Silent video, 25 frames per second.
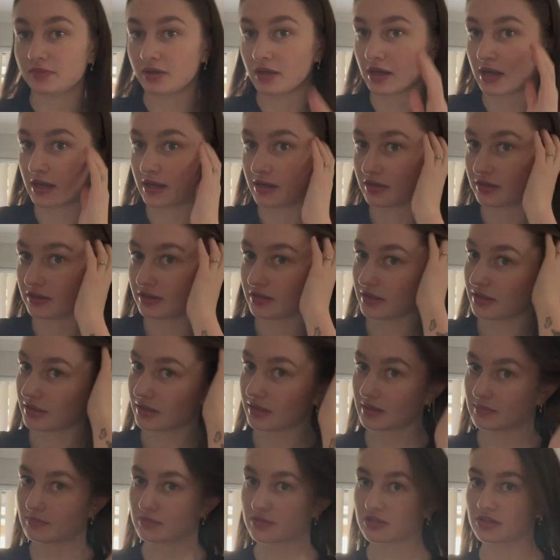I think
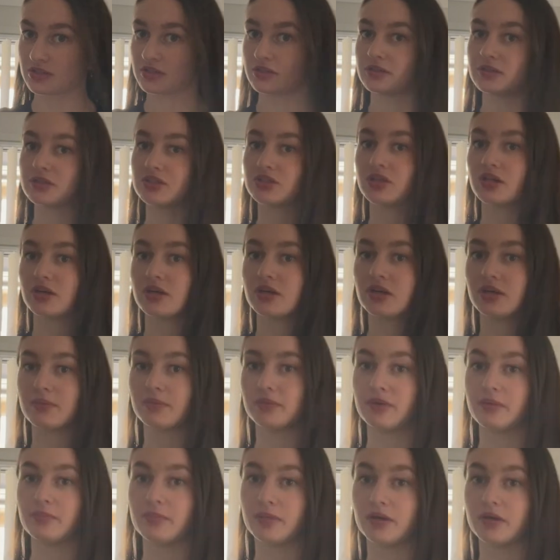I'm just gonna chuck it up
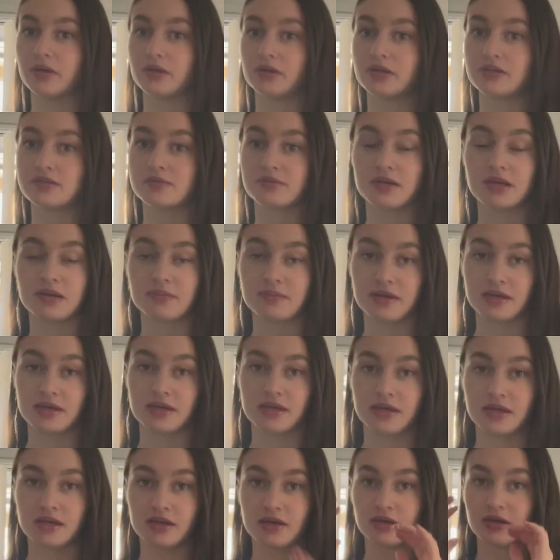in a bun because I'm getting my
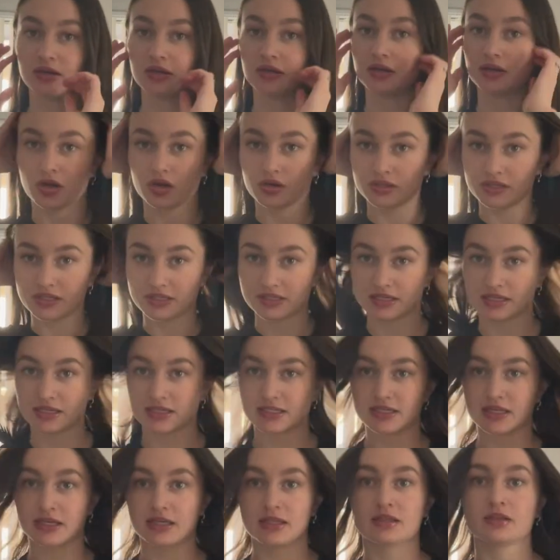hair done on the
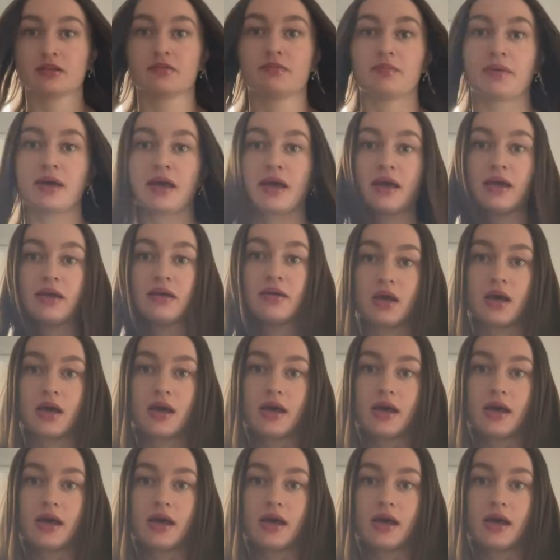sixteenth of May,